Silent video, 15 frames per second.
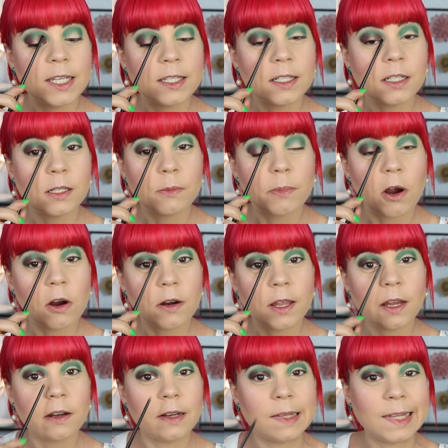this little part
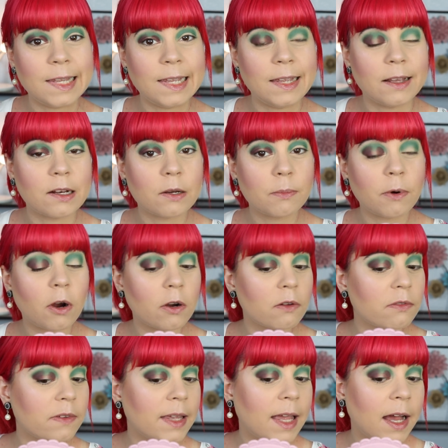here in the inner part
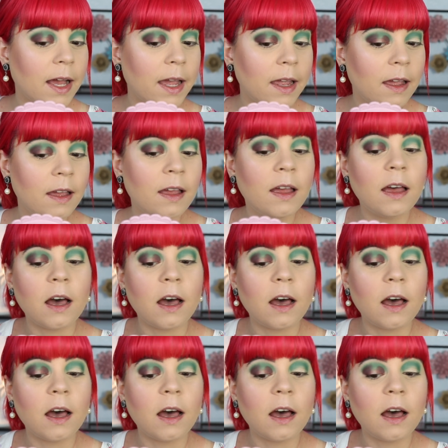of the eye?